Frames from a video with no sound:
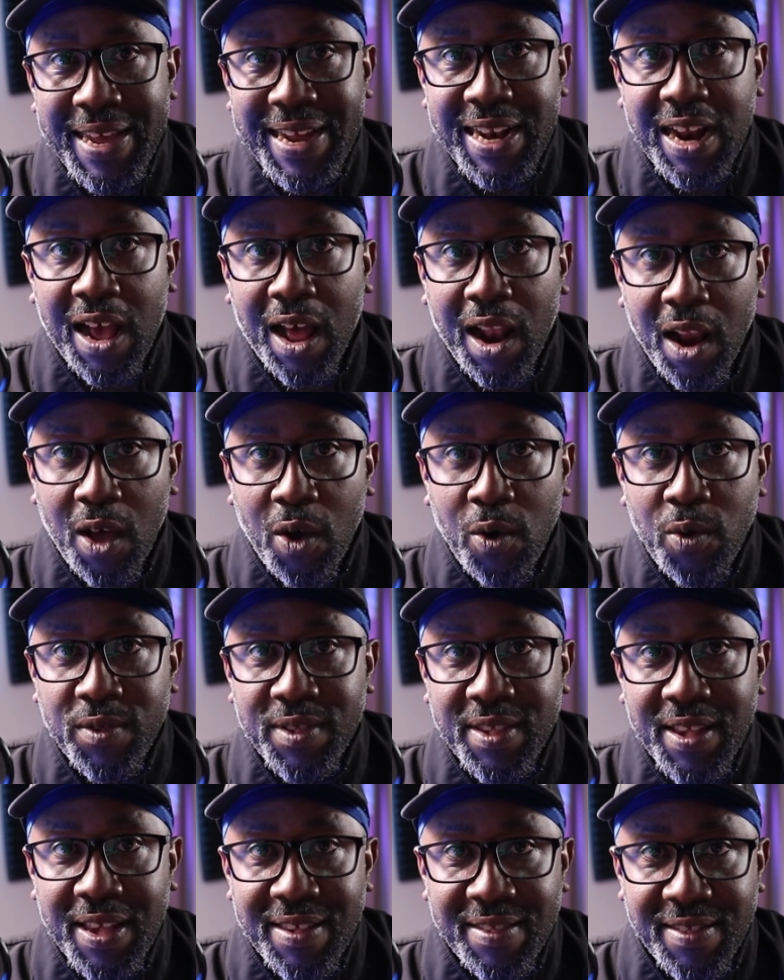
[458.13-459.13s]
It
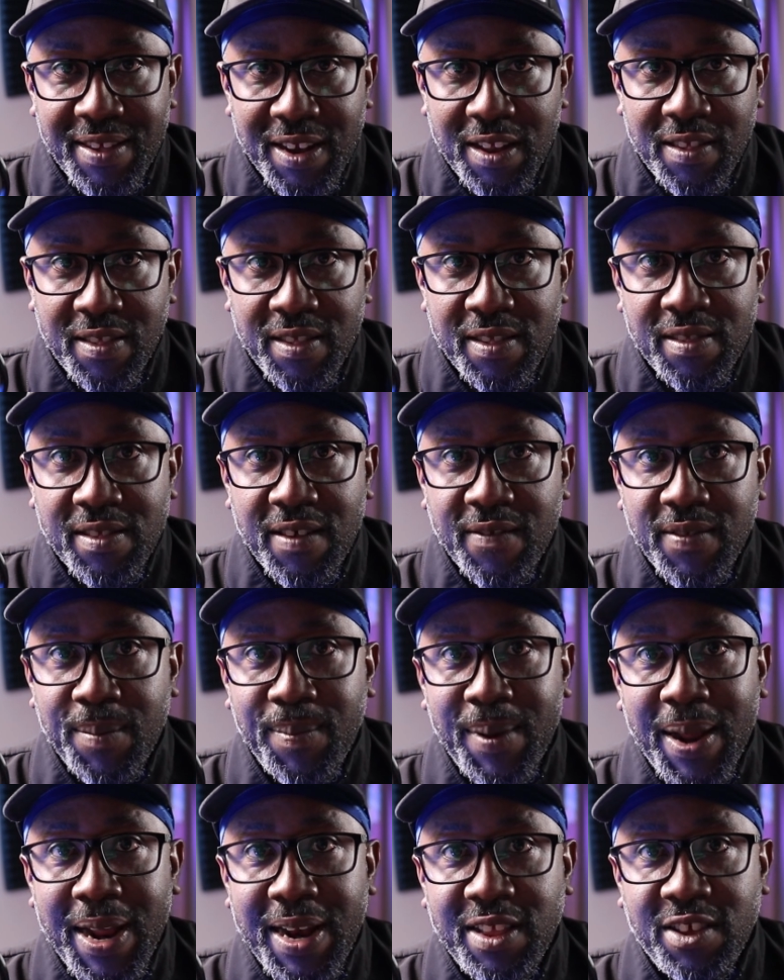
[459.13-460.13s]
allows citizens of the
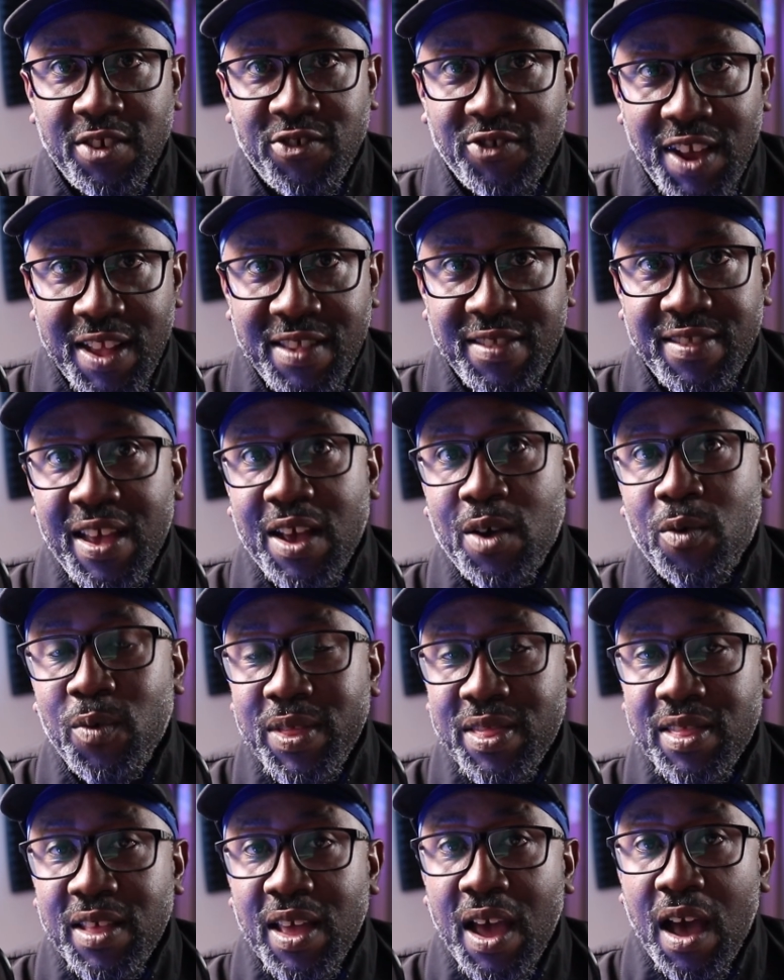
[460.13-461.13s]
planet to transact
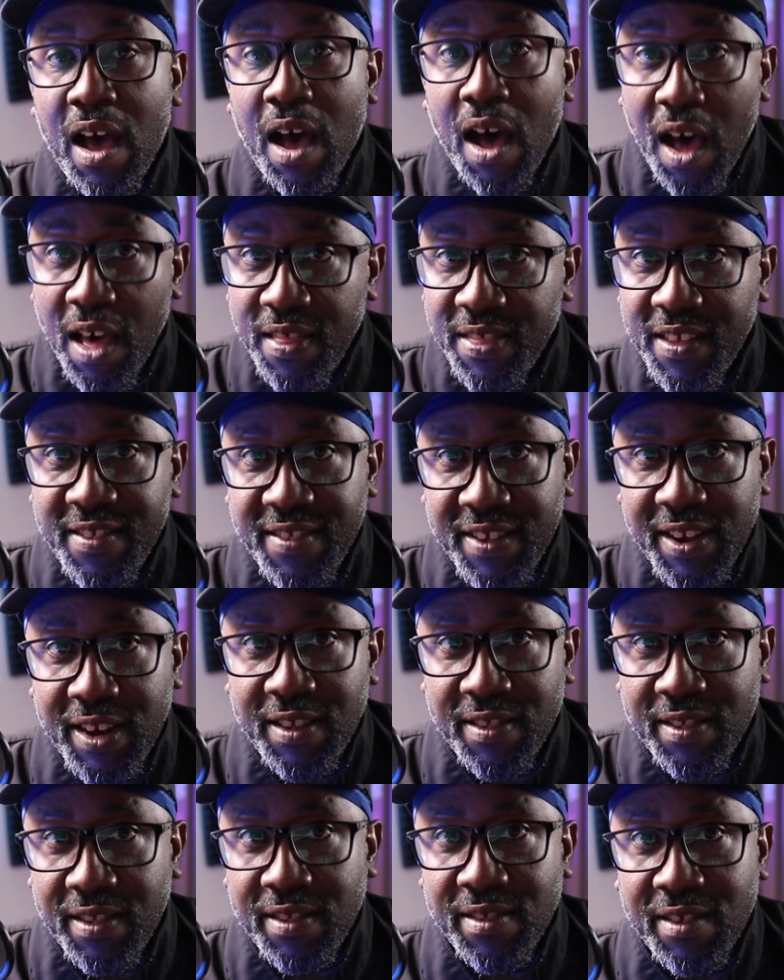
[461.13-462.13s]
with other
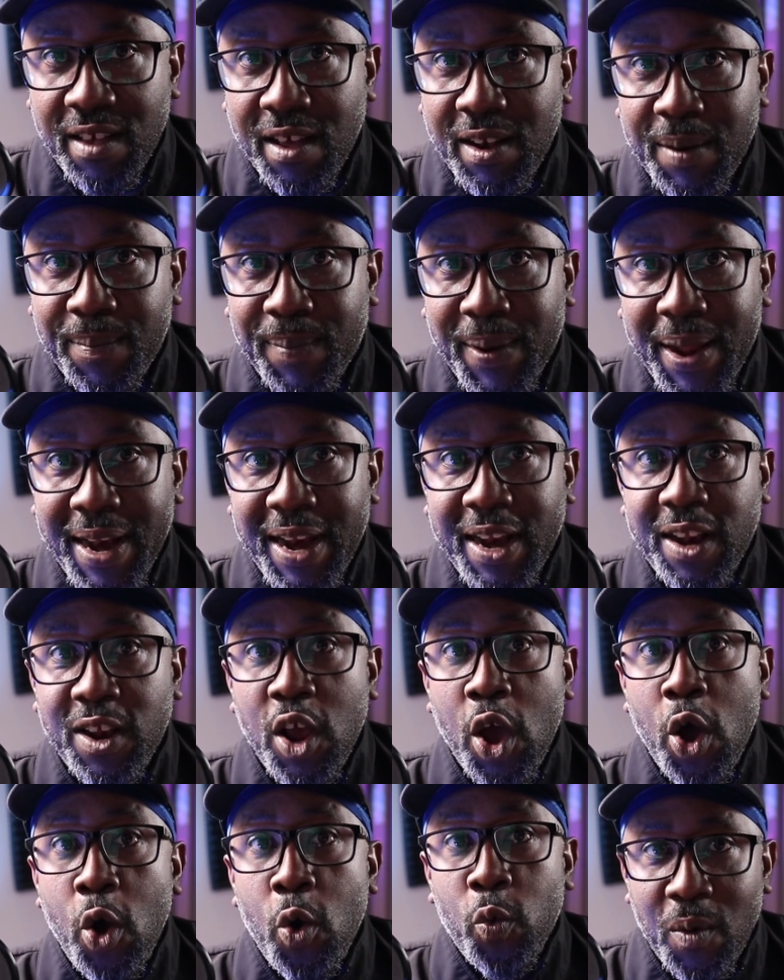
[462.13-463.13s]
citizens on the planet
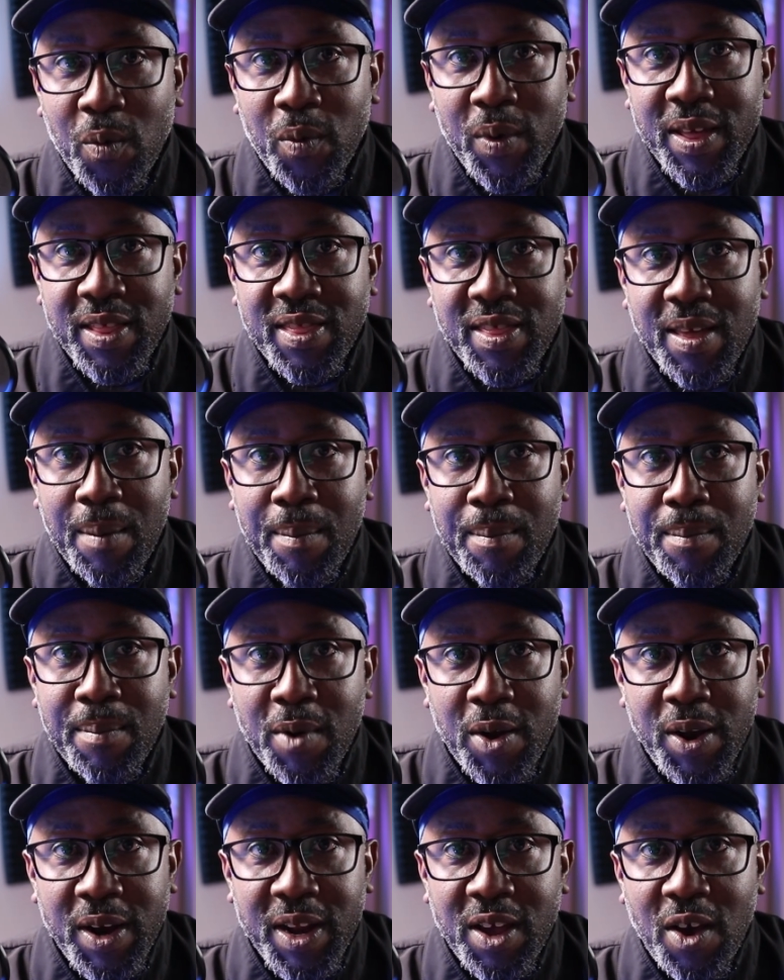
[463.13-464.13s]
with
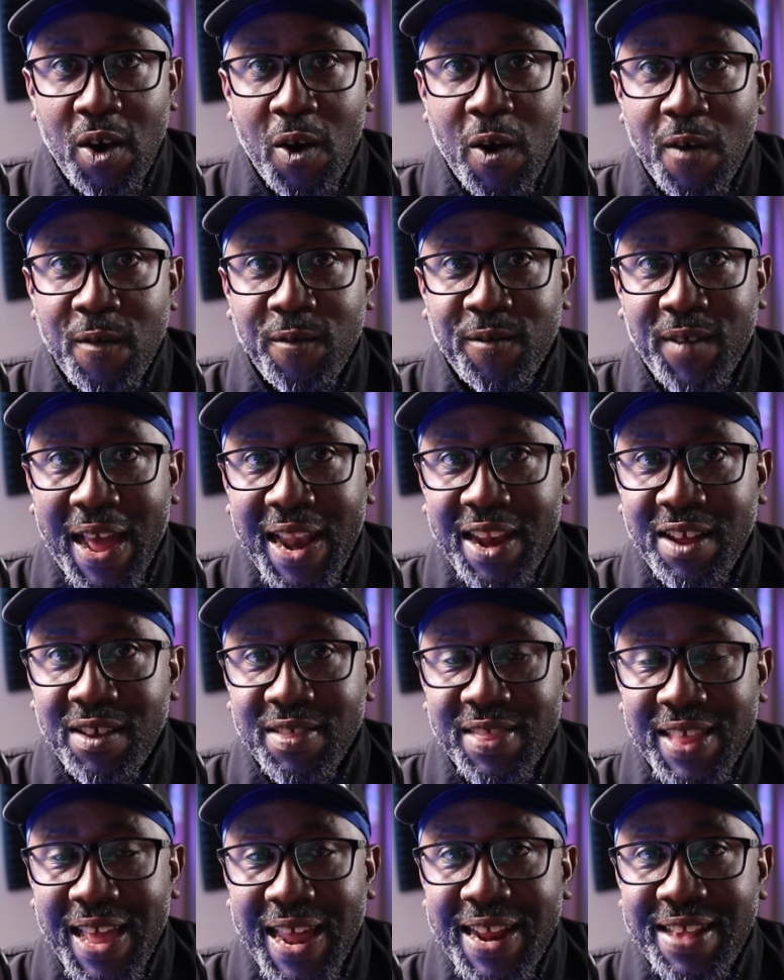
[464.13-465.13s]
money or
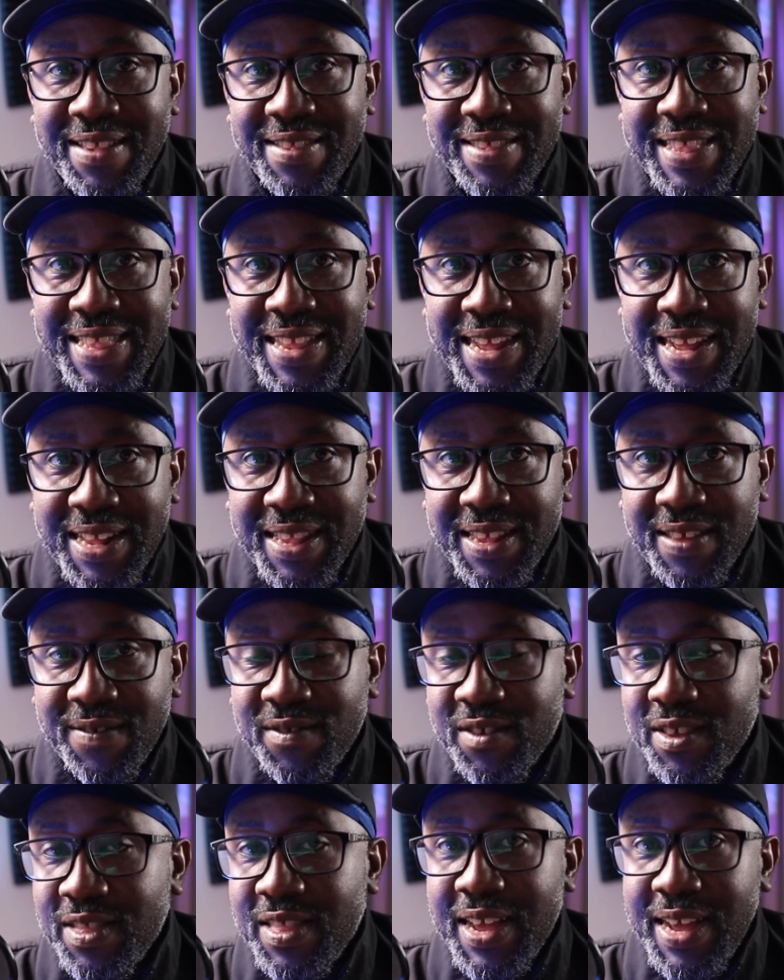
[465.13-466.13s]
value that is
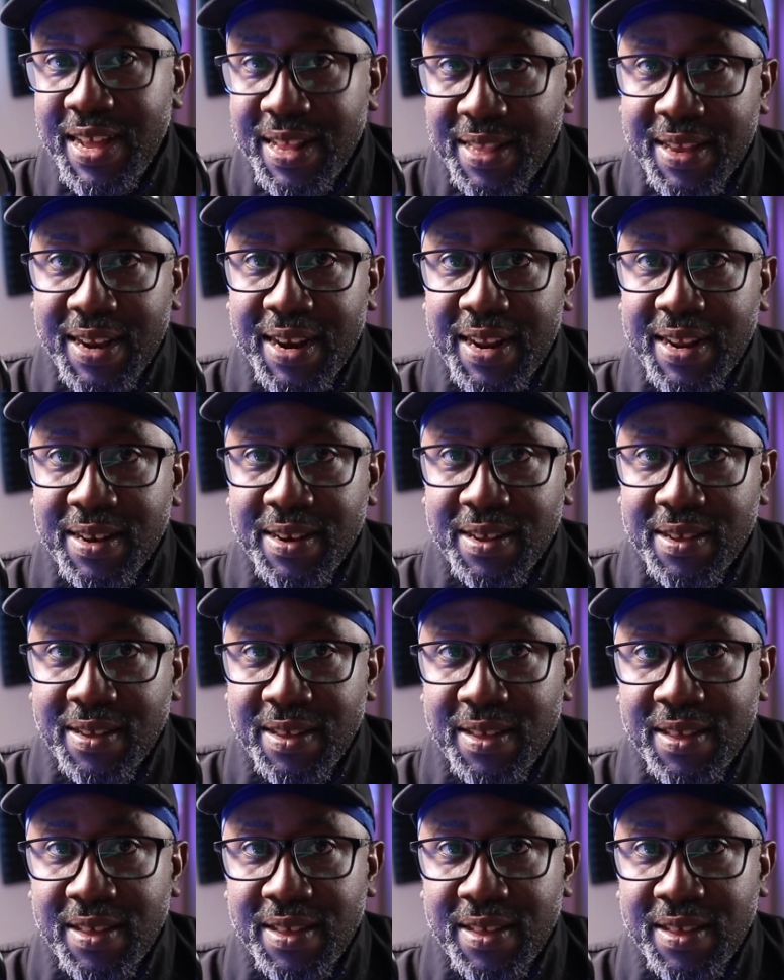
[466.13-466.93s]
native to the internet.